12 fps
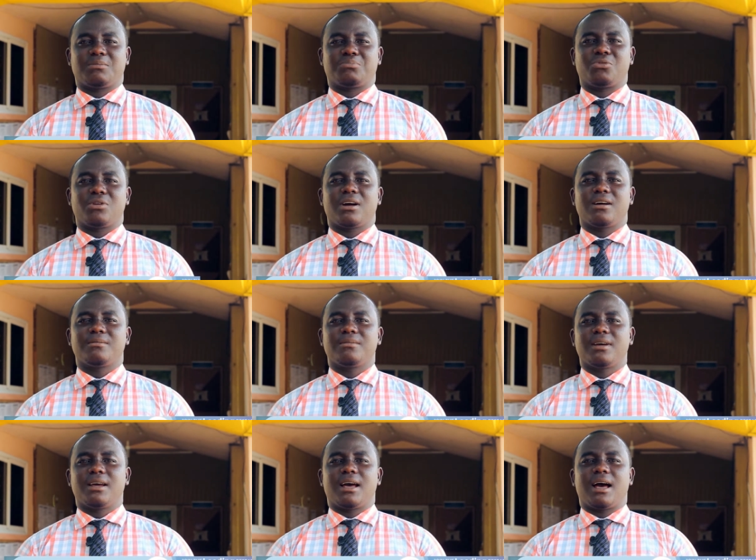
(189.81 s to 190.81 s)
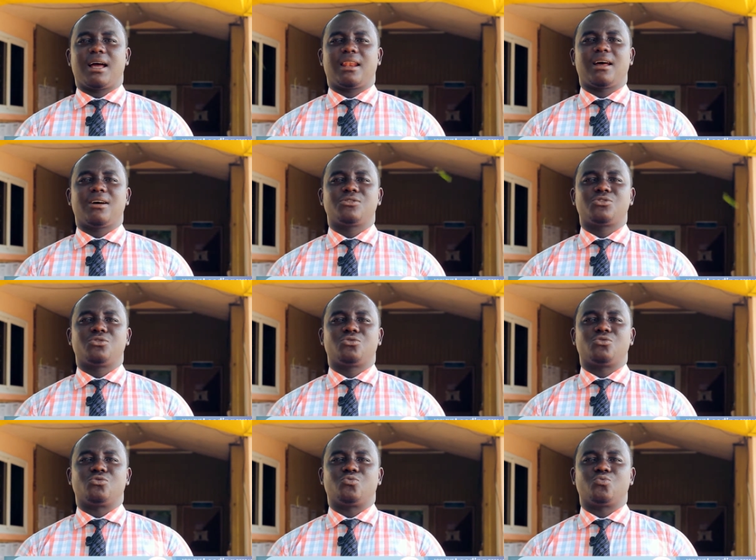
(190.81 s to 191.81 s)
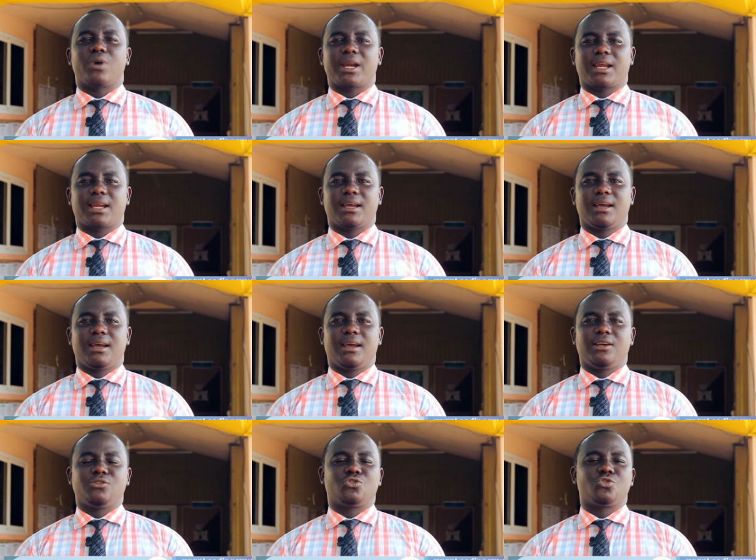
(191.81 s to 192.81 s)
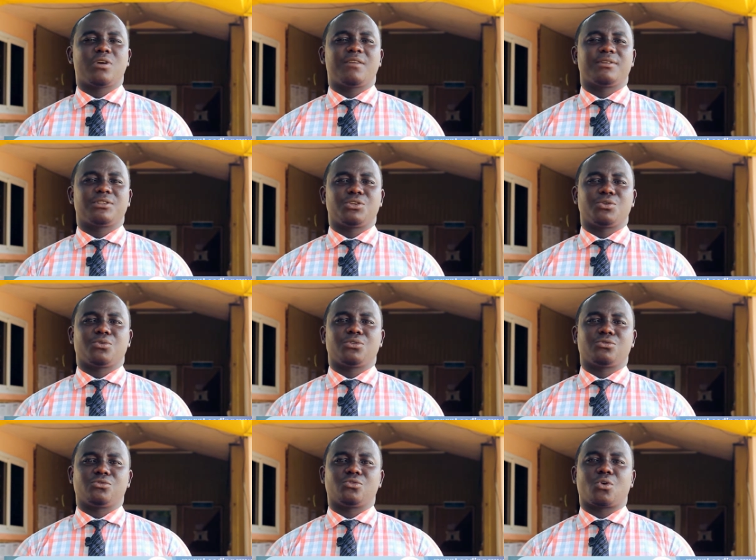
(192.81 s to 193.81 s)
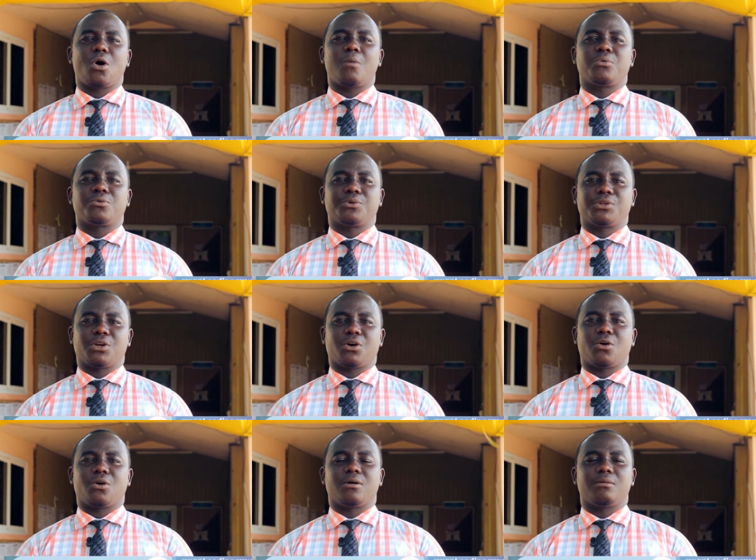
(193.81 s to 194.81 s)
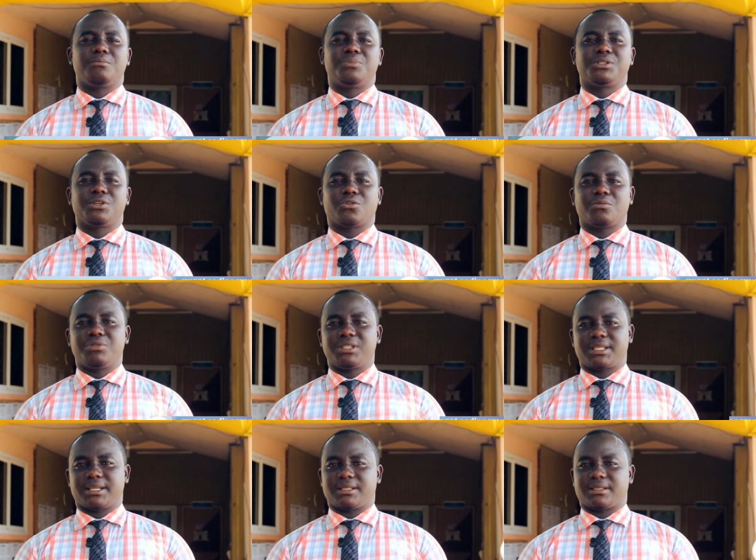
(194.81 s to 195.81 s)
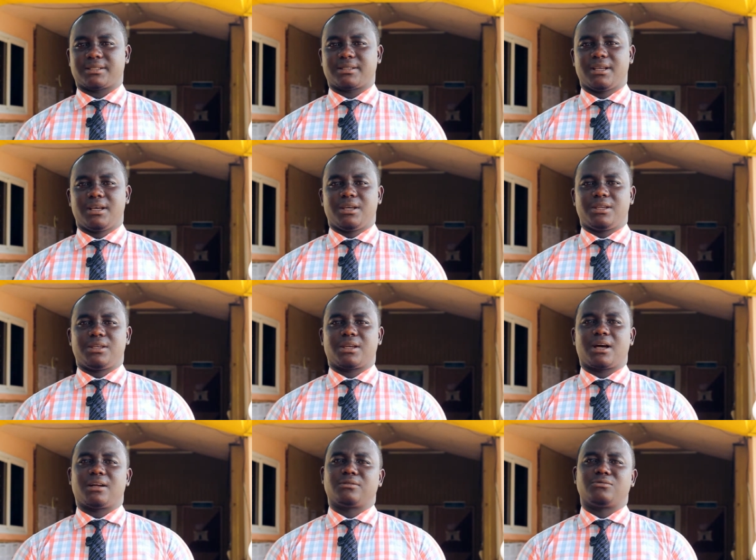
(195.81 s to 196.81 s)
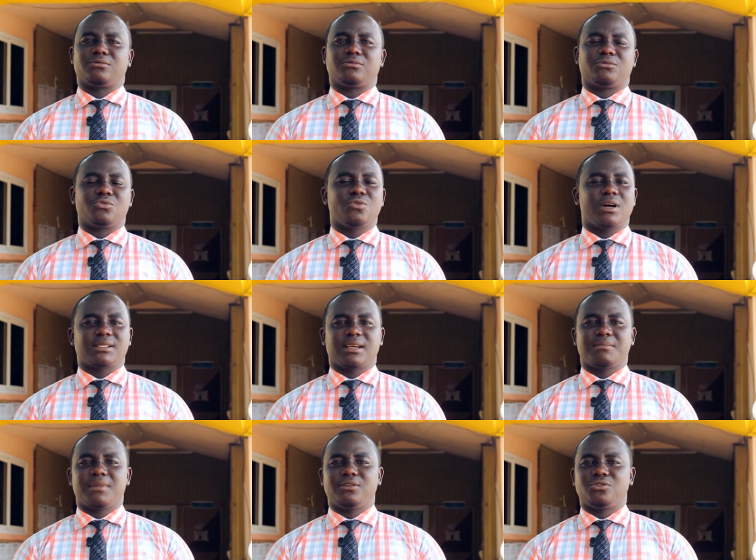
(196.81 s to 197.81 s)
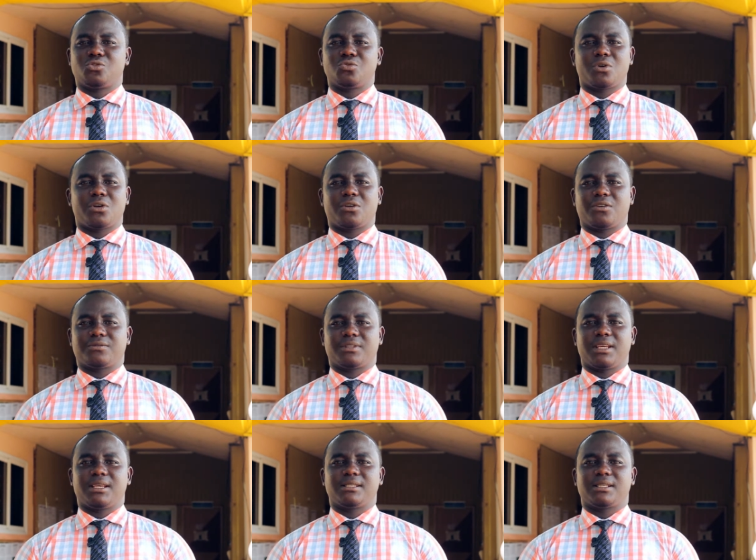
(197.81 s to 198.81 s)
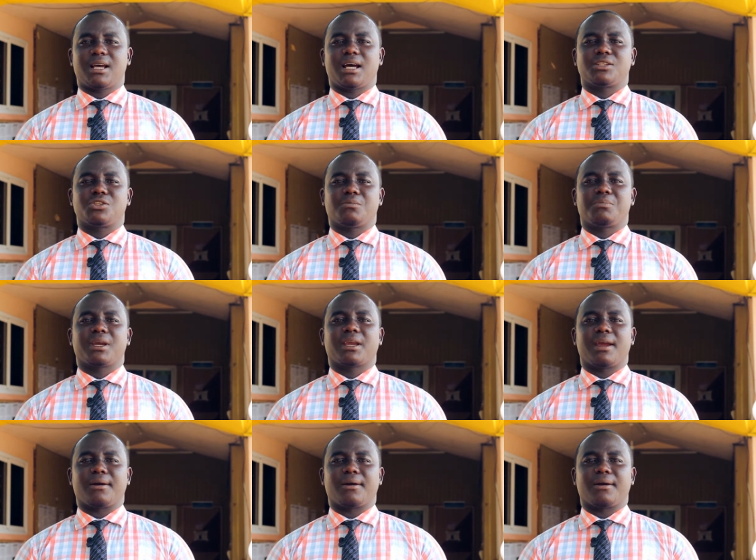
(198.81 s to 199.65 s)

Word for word: program allows you to work and do everything you want to do coupled with your busy corporate schedules. You can do assignment, do a lot of things at your beck and